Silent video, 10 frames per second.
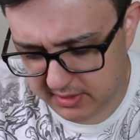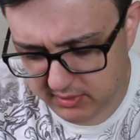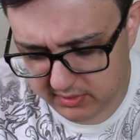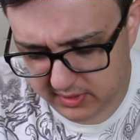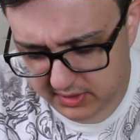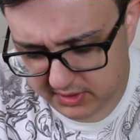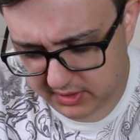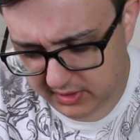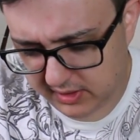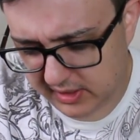Oh,
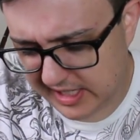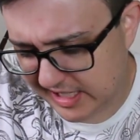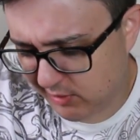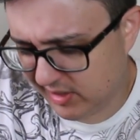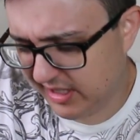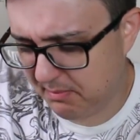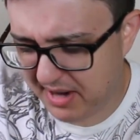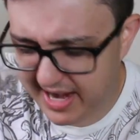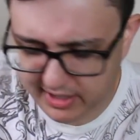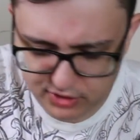this high quality
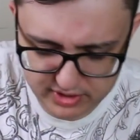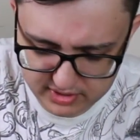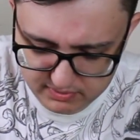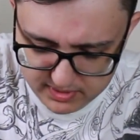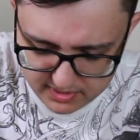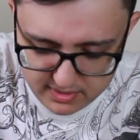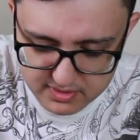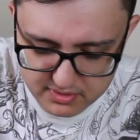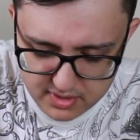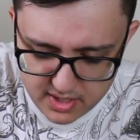packaging is what it
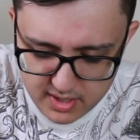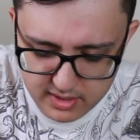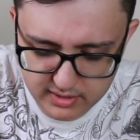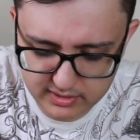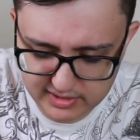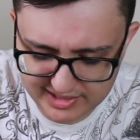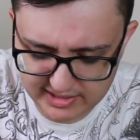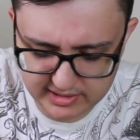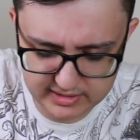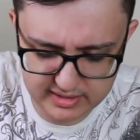is.
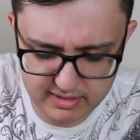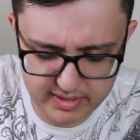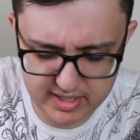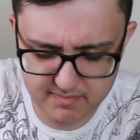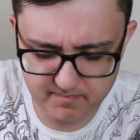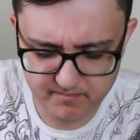There we go.